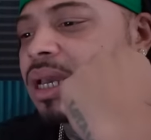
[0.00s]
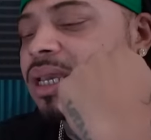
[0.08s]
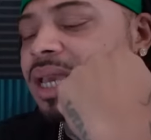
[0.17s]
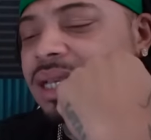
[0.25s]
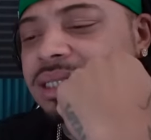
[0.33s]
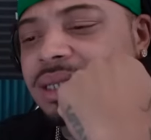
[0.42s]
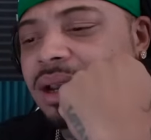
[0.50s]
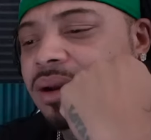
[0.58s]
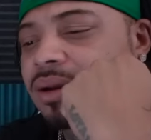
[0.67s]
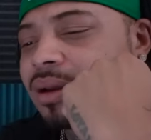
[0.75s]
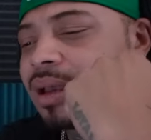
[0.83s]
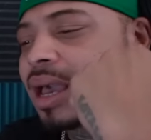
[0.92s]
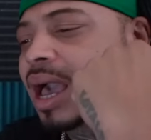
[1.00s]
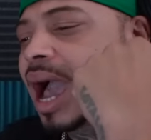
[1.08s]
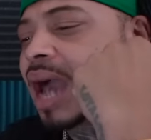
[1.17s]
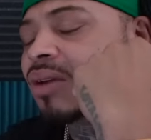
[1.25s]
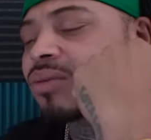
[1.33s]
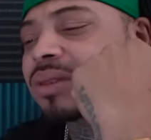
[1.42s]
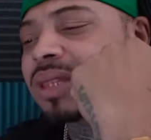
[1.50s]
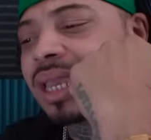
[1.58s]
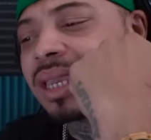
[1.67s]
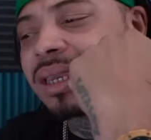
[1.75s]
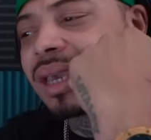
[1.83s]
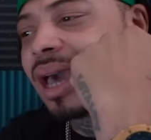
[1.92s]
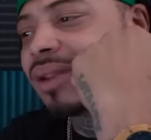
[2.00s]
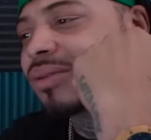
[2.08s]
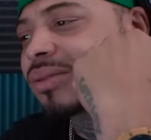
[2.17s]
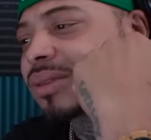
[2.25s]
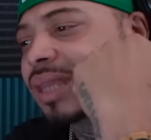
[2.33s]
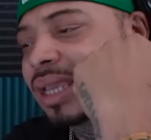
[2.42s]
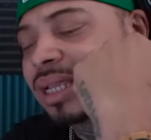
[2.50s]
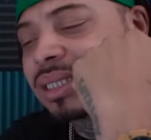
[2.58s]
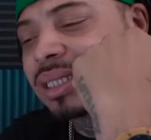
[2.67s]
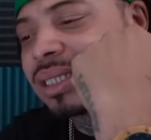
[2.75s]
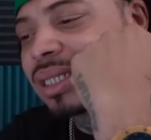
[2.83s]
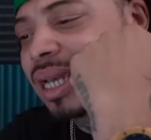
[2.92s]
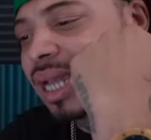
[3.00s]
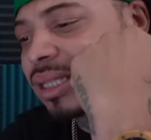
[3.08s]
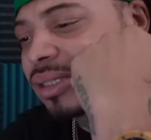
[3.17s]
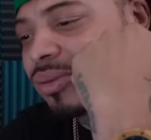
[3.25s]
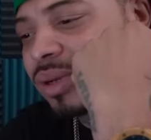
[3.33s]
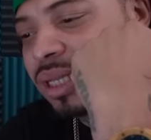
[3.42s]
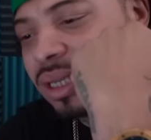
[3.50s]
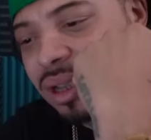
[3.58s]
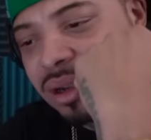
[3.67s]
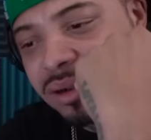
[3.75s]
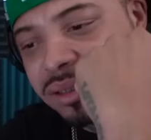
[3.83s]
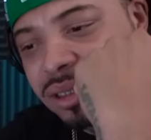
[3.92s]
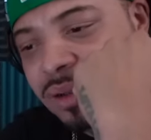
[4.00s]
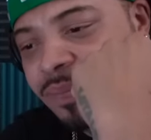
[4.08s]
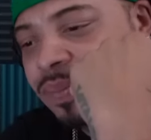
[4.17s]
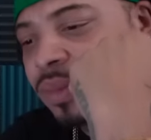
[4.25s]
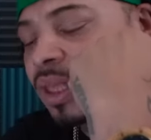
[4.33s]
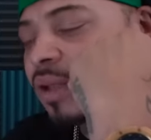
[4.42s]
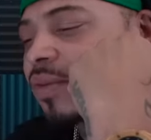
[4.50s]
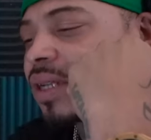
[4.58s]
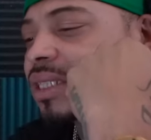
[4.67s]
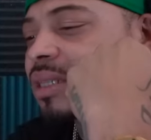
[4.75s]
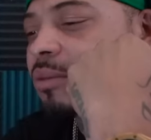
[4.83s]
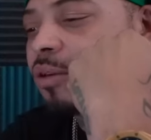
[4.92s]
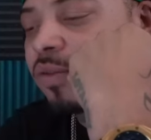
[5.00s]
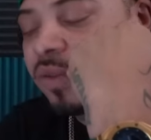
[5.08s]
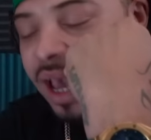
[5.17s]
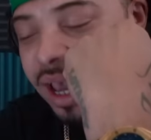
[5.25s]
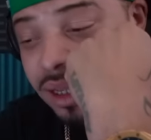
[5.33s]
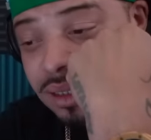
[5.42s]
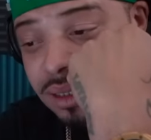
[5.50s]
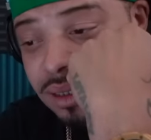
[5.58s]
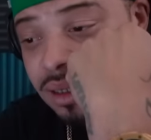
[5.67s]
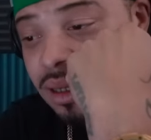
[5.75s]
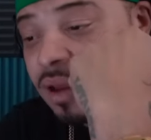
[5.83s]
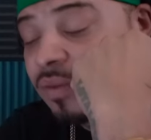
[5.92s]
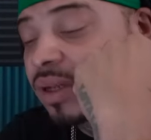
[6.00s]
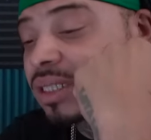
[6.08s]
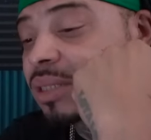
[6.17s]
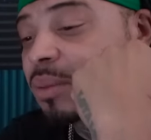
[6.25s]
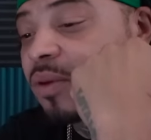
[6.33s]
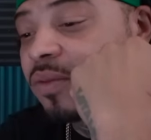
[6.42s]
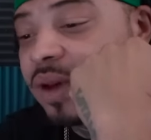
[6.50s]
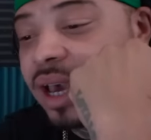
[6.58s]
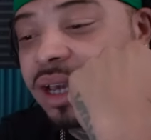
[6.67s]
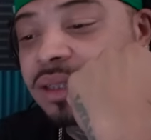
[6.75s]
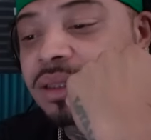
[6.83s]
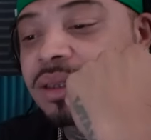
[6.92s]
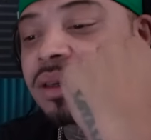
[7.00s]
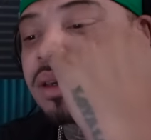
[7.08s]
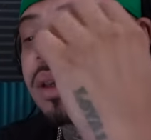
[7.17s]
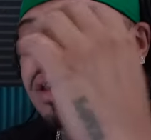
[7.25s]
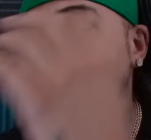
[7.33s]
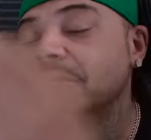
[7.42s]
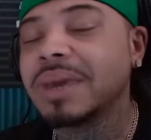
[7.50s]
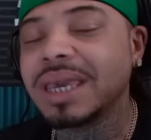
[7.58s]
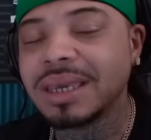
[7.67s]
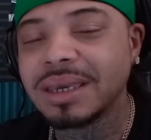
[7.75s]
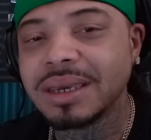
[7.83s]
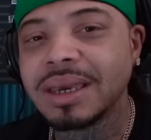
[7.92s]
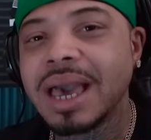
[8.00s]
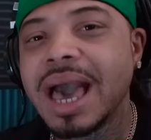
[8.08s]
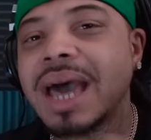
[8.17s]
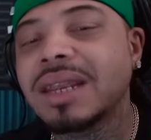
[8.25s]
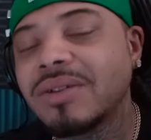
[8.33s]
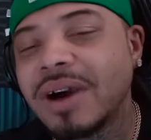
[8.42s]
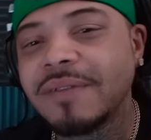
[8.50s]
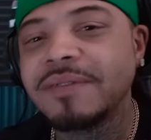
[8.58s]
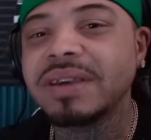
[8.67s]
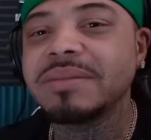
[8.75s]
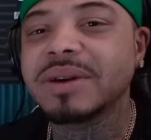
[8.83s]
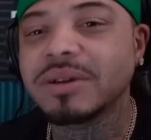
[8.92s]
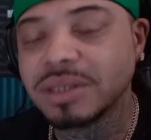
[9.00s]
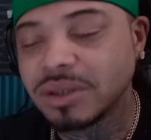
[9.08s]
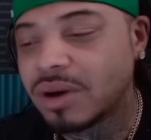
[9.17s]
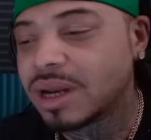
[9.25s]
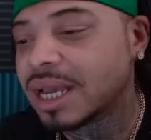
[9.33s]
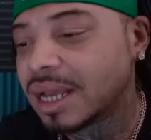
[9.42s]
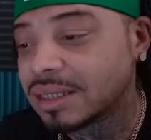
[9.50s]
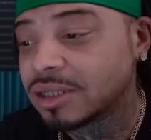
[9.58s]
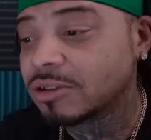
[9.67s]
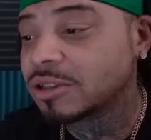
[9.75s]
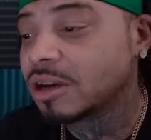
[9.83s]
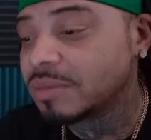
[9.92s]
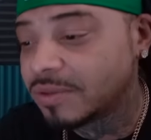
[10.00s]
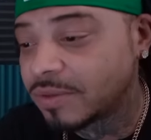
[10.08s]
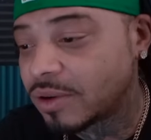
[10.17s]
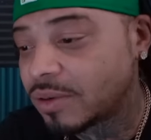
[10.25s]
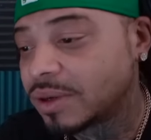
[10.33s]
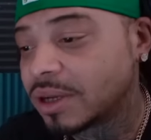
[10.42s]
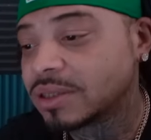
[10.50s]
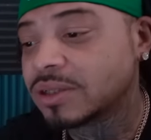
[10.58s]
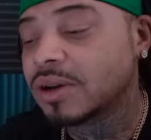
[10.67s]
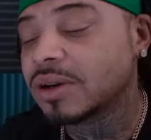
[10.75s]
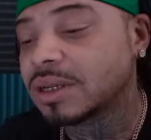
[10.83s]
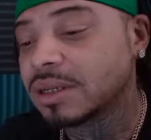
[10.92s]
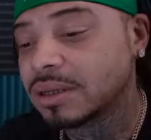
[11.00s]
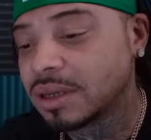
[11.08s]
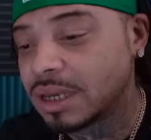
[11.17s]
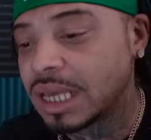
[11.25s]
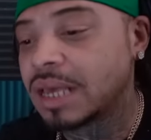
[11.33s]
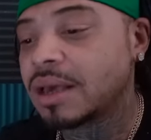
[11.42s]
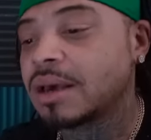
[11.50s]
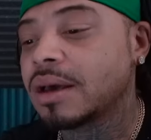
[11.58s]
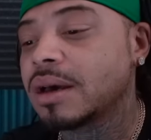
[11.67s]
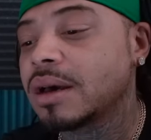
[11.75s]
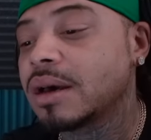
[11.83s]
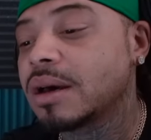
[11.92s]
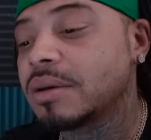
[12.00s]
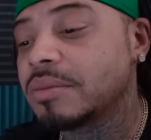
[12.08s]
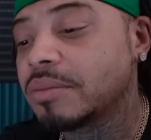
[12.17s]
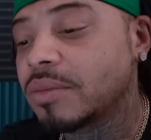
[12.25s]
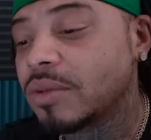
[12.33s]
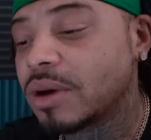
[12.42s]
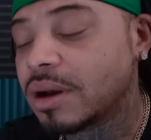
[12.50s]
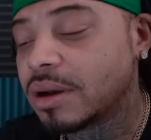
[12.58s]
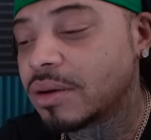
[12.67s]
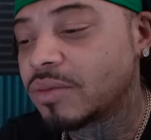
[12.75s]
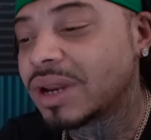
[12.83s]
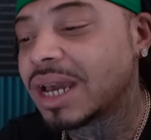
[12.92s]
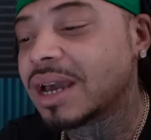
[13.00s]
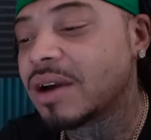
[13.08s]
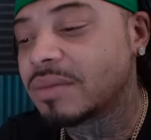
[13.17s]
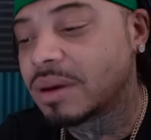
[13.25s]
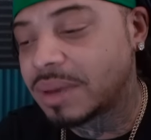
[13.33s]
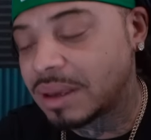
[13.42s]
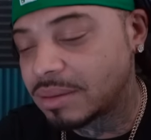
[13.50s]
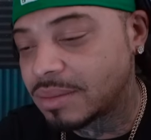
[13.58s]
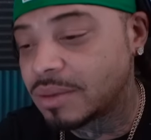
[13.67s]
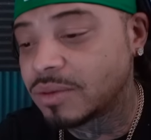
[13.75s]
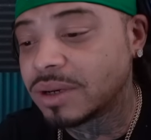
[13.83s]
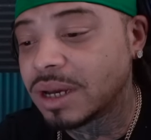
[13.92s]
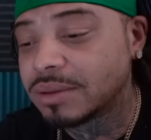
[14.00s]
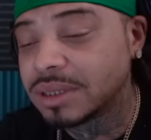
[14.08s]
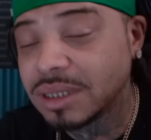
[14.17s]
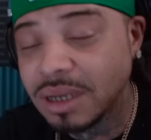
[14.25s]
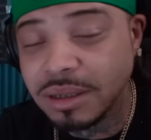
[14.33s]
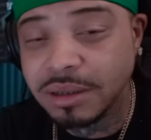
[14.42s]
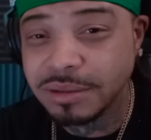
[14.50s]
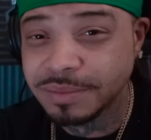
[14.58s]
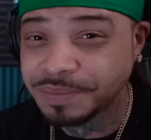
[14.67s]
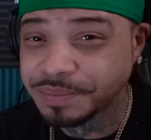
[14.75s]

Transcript: Yes, sir. I don't think I don't think she should have got the 20 years for the simple fact, for the simple fact me, I know how females are. Like I told y'all before when I was talking to, uh, when I got with my baby mama when I was younger.